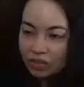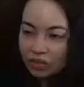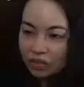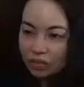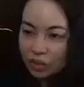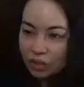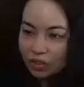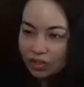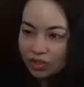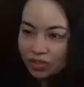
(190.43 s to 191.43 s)
Good little
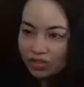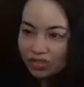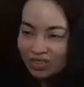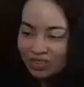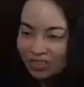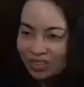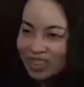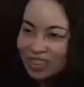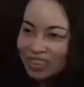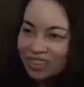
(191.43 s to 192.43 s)
shakes.
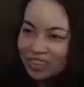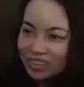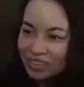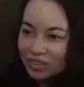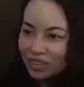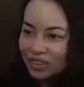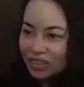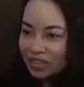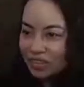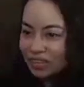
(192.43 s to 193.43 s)
Thunder
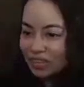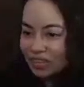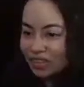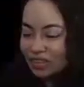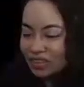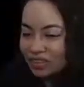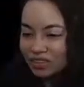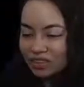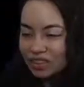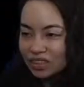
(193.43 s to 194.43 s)
Dancer. That'll
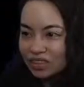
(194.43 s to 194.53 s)
do it.